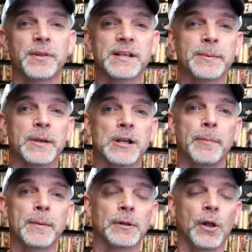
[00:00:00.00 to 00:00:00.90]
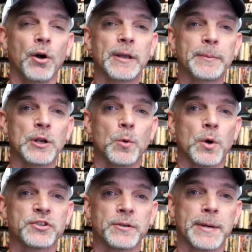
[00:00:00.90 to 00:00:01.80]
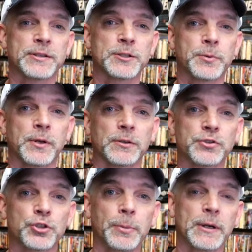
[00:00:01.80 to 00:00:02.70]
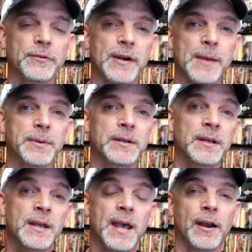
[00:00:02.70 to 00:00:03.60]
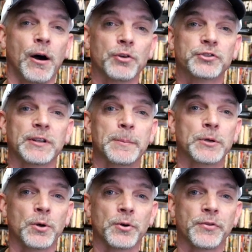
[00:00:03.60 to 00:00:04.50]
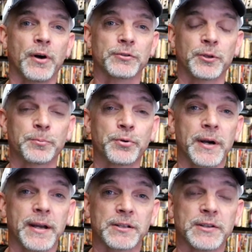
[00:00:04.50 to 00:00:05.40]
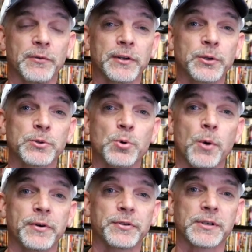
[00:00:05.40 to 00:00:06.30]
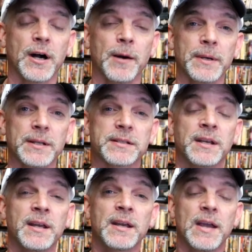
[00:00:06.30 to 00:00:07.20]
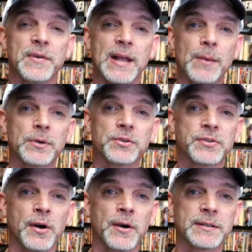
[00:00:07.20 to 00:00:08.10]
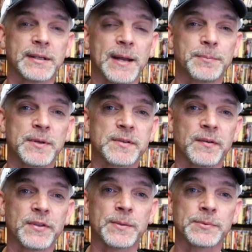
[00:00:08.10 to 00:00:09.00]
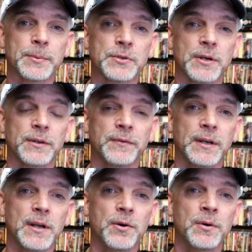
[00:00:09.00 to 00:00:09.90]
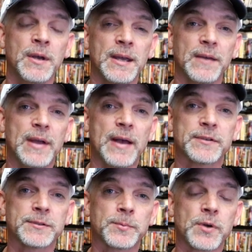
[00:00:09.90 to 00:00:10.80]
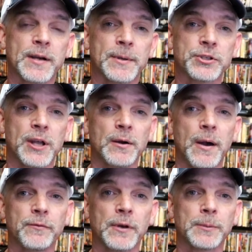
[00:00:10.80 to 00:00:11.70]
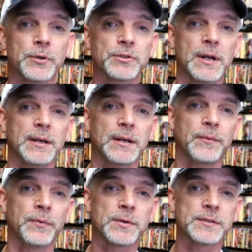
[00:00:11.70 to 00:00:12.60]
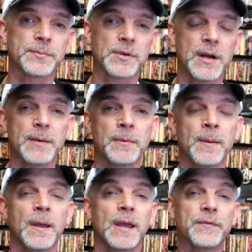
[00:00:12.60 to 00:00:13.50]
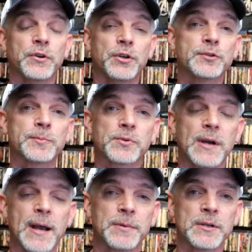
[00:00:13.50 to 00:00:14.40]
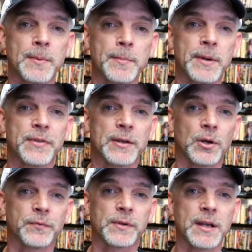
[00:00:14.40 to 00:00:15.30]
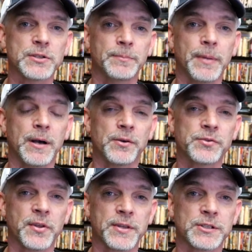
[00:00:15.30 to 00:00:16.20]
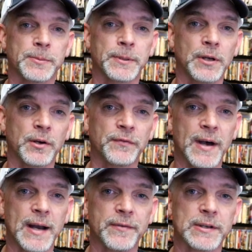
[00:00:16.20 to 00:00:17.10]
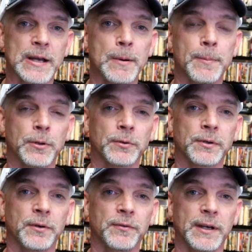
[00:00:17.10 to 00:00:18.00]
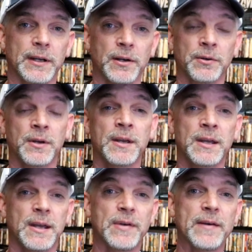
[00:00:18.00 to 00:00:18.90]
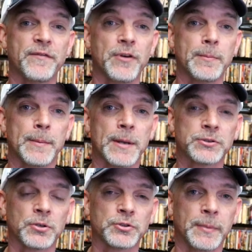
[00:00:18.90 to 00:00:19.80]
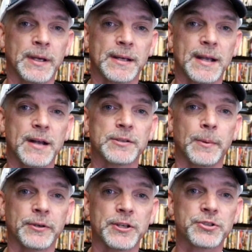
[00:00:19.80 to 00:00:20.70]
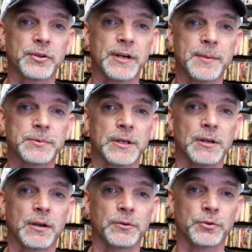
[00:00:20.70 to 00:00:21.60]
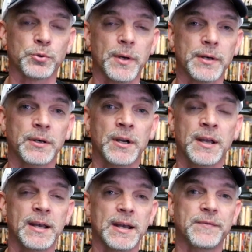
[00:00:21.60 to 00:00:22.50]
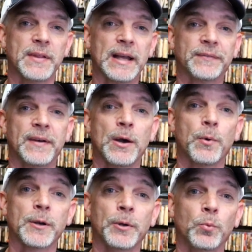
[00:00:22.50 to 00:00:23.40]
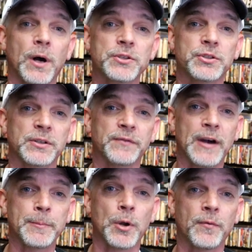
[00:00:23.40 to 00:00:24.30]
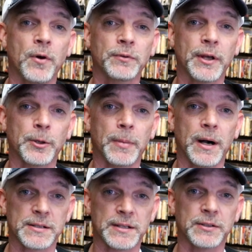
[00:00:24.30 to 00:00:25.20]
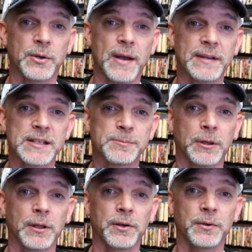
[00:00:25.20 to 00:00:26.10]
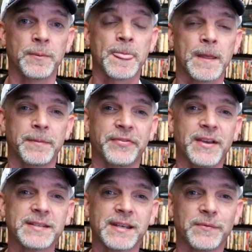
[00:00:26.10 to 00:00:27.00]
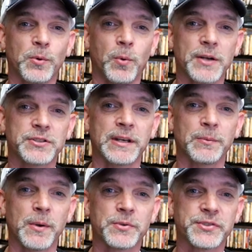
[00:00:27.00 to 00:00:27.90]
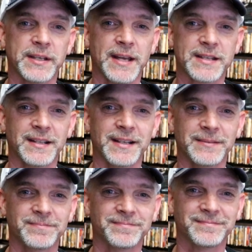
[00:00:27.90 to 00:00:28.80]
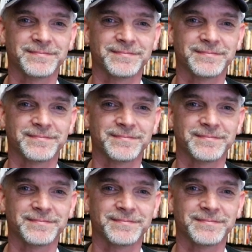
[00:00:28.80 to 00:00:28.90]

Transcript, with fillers: Please leave me a comment below. Let me know what you think about this particular steelbook unwrapping, and also let me know your thoughts on Prey, because I really do enjoy reading your comments. If you like what you saw here today, please give it a thumbs up and share the video. If you haven't subscribed to my channel, I'd really appreciate it if you'd subscribe. If you do subscribe, please remember to hit that notification bell so that you can be notified every time I upload a new video. If you haven't found me on my social media accounts, I'm on Instagram, TikTok, and on Twitter. And if you'd like to find out what I've been watching, you can find me over on Letterboxd. I do have links below. But thanks again for watching, and we will see you next time.